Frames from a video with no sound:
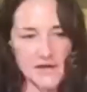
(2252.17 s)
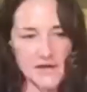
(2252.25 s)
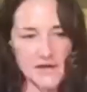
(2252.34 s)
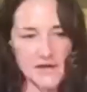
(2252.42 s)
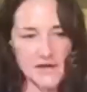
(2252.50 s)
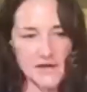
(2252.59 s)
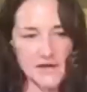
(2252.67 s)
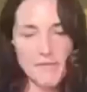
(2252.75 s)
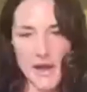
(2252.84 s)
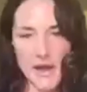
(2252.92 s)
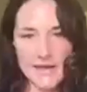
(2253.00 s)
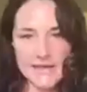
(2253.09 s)
seen a lot of
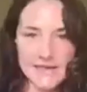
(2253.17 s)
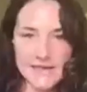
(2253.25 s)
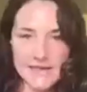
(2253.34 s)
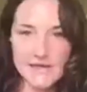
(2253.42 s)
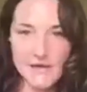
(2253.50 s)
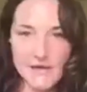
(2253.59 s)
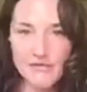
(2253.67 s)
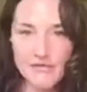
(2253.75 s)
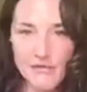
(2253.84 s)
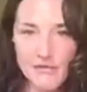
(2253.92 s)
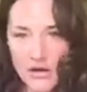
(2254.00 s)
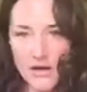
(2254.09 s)
biohackers get stuff
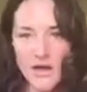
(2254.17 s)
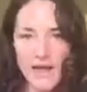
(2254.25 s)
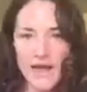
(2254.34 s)
wrong